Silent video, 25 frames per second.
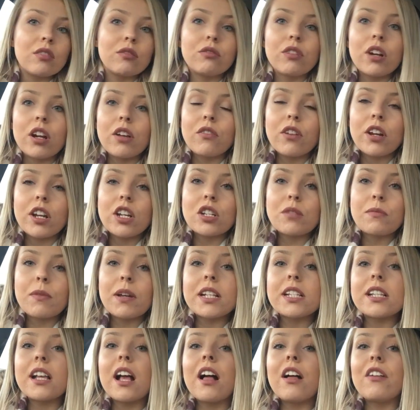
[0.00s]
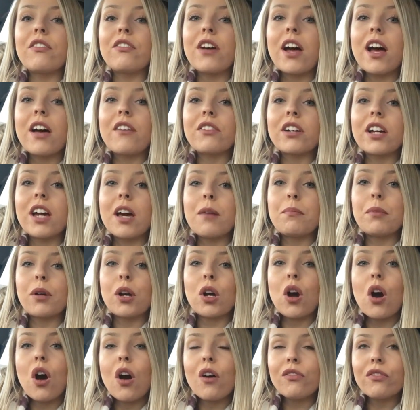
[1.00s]
rearrange myself, have a cup
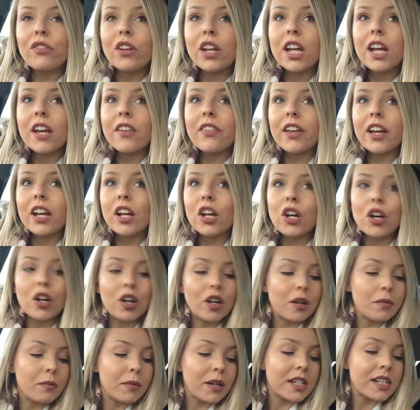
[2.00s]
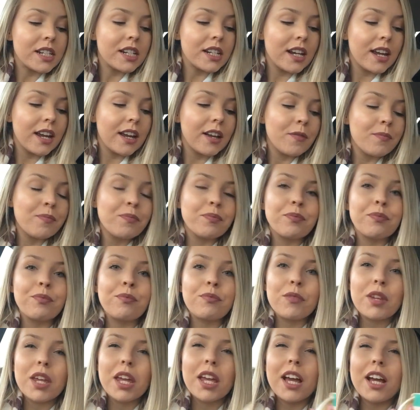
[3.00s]
of coffee, and then cook my dinner.
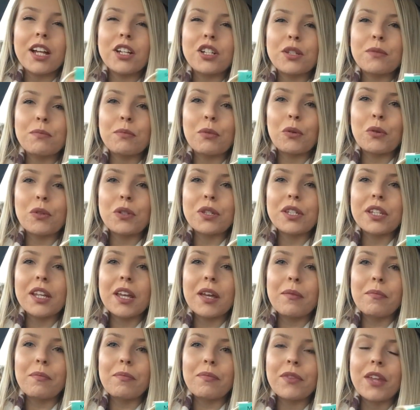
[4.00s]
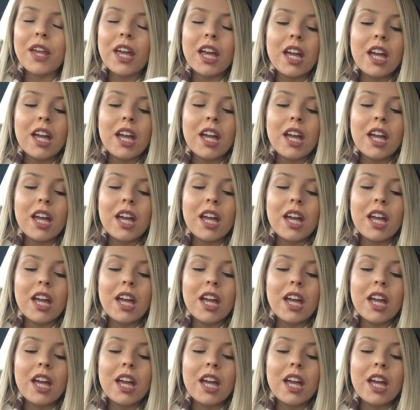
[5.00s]
I just bought some